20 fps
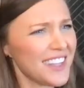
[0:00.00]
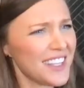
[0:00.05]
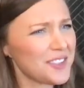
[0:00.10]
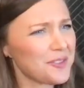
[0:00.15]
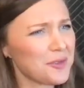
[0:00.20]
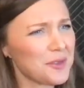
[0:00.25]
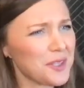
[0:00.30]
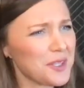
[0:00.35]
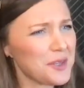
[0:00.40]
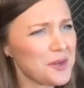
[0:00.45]

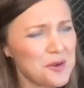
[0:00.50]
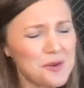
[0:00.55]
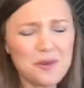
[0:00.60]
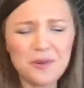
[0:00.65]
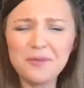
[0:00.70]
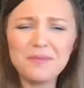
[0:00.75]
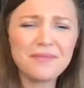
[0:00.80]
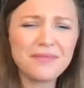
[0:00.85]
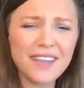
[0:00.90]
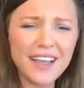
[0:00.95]
that's really
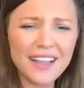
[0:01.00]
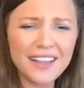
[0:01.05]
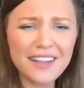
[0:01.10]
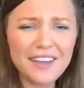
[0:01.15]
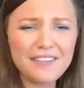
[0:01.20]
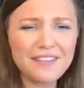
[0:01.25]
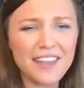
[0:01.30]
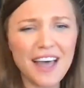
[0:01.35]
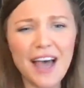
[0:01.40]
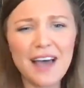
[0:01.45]
cool. I
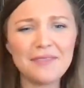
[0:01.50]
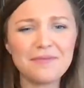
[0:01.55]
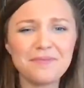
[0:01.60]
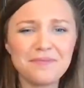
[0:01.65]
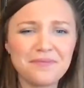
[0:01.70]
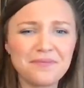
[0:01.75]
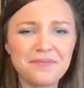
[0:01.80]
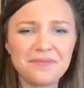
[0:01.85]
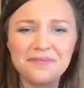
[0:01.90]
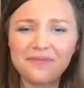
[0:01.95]
love that,
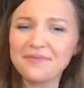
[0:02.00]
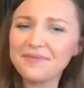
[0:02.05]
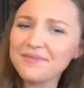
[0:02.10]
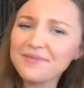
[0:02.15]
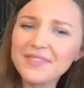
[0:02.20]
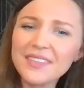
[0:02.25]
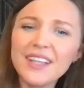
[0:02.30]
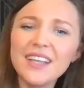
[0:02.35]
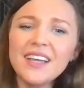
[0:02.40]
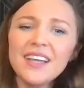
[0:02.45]

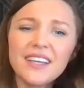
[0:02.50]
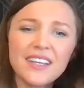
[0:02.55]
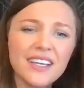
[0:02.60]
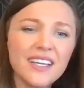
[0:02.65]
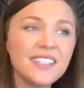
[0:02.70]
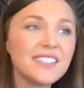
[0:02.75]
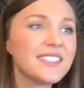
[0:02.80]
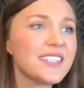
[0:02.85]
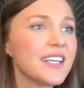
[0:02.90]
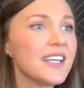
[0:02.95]

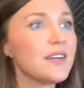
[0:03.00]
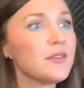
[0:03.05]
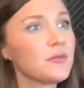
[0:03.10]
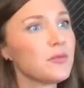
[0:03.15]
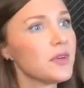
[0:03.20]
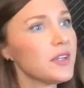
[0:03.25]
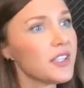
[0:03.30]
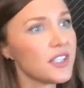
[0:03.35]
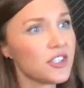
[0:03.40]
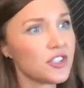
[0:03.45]
because it
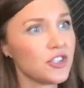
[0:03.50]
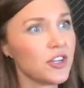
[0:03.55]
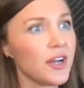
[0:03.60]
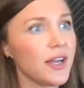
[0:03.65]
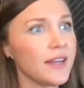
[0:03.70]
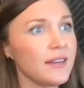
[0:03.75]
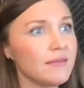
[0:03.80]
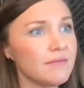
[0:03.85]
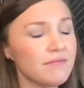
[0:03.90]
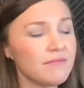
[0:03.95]
really
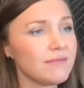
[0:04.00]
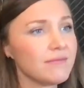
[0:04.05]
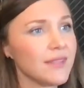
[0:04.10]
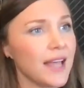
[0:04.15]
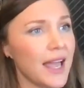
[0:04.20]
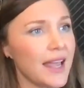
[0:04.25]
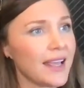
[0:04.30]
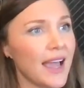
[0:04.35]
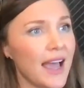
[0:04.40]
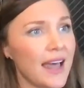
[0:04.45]
should.
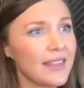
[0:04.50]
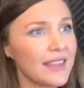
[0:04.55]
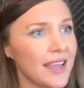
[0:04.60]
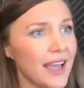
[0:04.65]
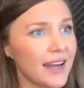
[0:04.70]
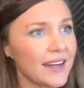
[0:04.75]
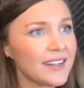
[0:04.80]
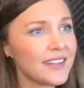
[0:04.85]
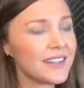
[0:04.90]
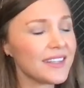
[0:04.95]
Like at the
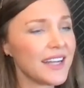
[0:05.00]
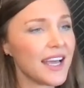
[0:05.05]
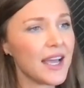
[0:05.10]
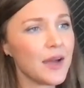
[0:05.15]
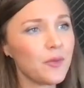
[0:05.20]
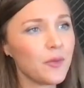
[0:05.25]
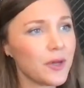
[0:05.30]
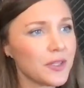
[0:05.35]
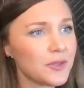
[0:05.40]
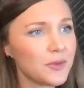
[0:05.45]
end of the day,
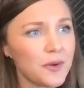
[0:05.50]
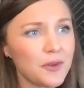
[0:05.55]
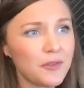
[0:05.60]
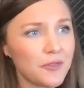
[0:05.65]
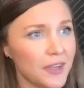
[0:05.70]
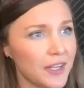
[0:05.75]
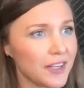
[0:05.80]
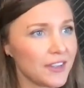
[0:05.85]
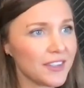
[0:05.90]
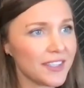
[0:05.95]
once we
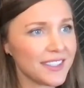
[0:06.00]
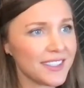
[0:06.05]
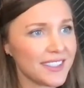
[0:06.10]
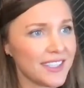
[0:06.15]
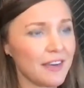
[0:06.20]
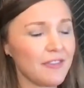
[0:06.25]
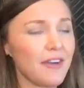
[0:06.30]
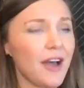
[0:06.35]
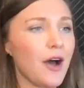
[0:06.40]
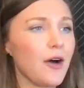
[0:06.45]
figure this
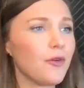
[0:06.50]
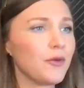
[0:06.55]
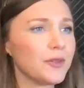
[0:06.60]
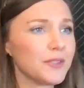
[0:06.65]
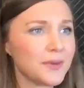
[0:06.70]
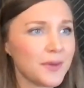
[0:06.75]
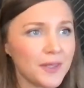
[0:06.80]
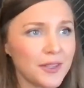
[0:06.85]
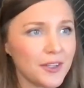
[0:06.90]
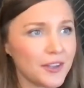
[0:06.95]
stuff out,
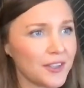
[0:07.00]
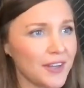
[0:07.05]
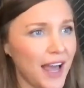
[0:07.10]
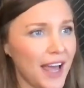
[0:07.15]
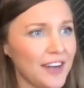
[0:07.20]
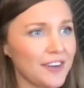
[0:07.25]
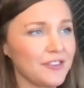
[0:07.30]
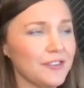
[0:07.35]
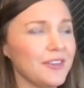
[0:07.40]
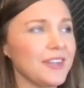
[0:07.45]
once we learn
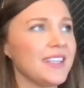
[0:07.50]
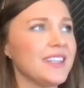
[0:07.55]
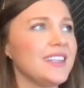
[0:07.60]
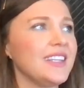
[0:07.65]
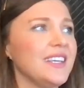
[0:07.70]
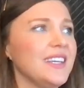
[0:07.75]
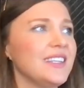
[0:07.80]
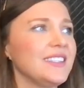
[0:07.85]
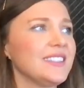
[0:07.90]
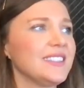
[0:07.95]
how to read
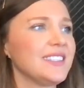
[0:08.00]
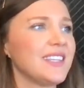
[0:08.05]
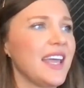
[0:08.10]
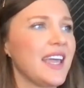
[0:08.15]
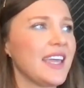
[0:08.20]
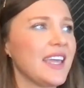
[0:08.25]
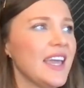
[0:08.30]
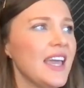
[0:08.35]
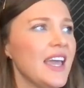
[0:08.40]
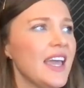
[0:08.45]
these, like